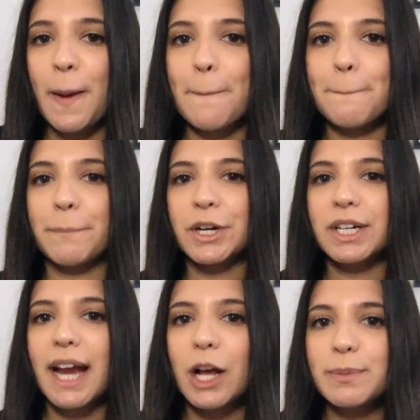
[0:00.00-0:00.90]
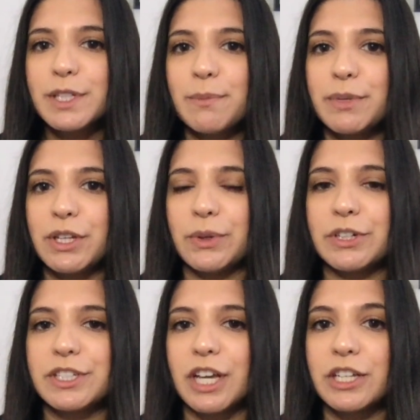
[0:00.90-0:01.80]
BERT helps
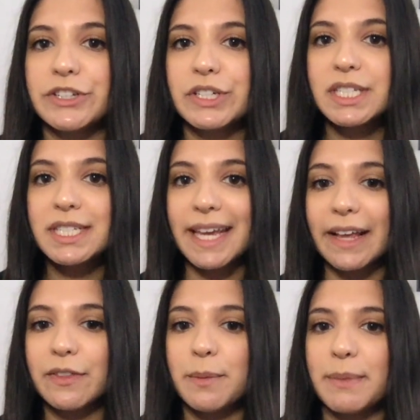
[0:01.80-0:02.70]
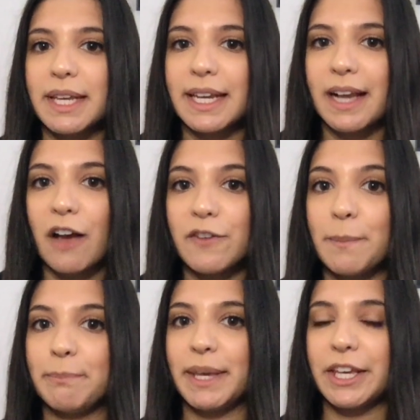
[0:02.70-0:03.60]
computers understand the meaning of
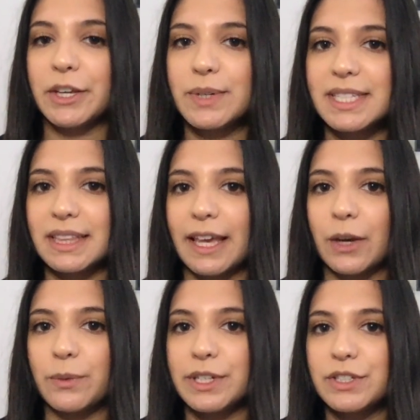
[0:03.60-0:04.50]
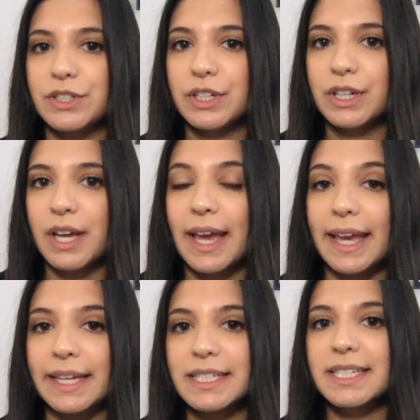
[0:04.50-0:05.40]
ambiguous language
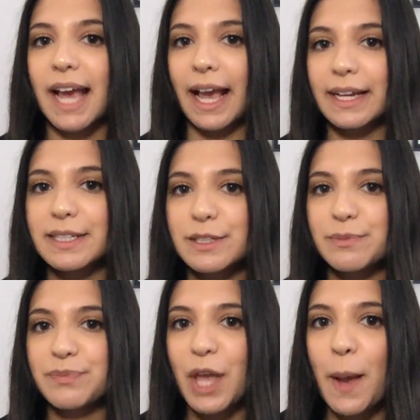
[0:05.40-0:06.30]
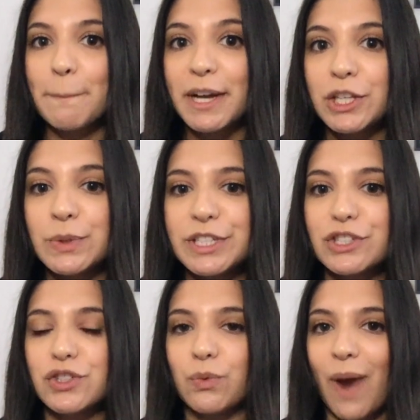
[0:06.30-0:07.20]
in text by using
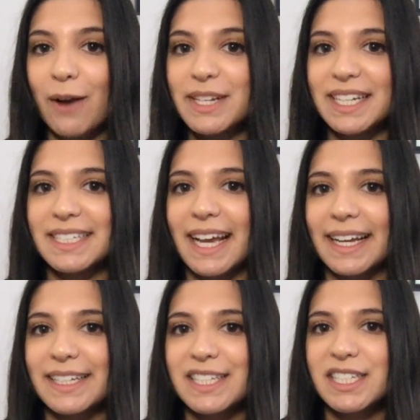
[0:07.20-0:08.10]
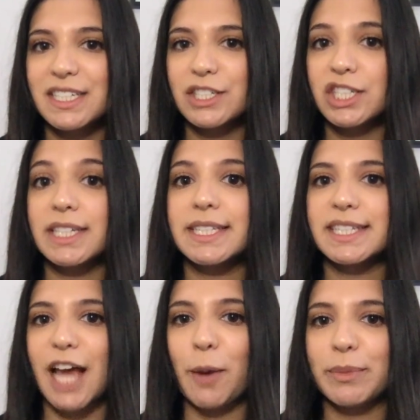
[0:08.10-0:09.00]
surrounding text to
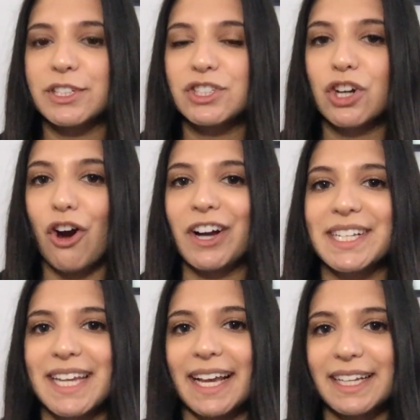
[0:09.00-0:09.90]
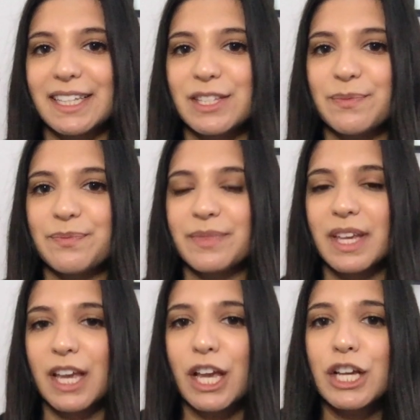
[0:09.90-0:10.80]
establish context.
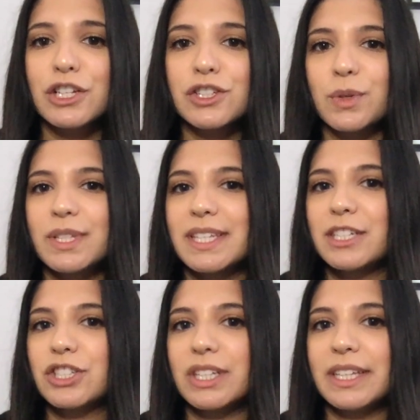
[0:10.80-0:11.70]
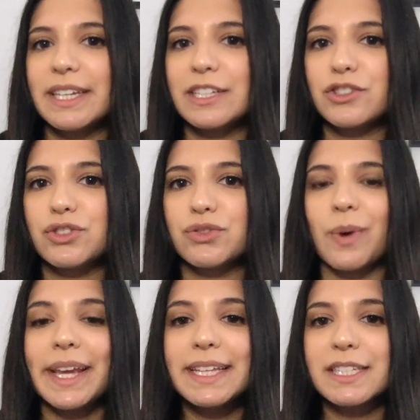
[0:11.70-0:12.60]
So essentially, it
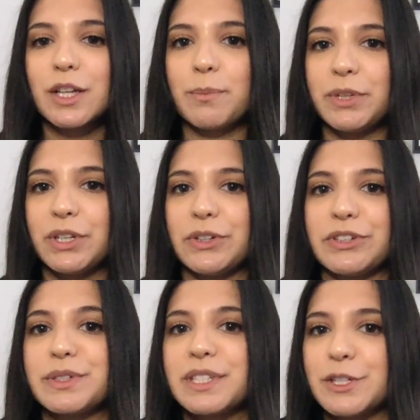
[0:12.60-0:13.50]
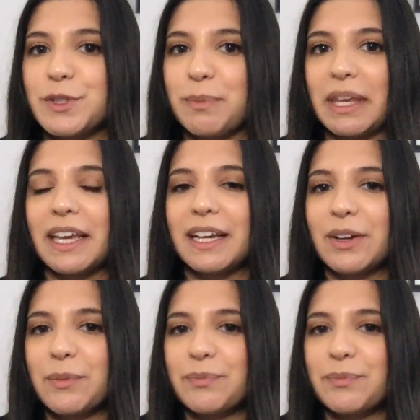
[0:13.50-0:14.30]
trains computers to speak.